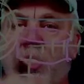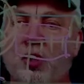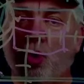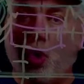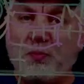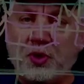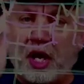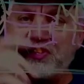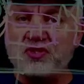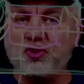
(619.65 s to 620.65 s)
Hope you
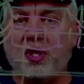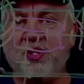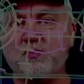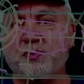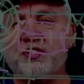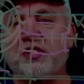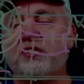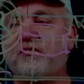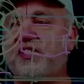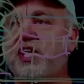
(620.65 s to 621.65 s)
guys enjoyed this particular
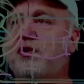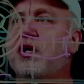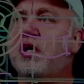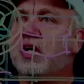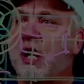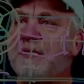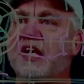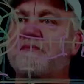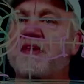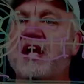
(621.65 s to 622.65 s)
video. Coming
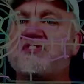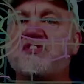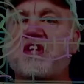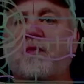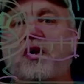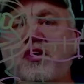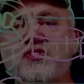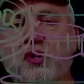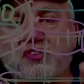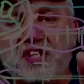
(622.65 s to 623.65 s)
up next is that we're going to
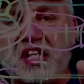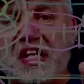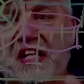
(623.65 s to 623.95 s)
start digging in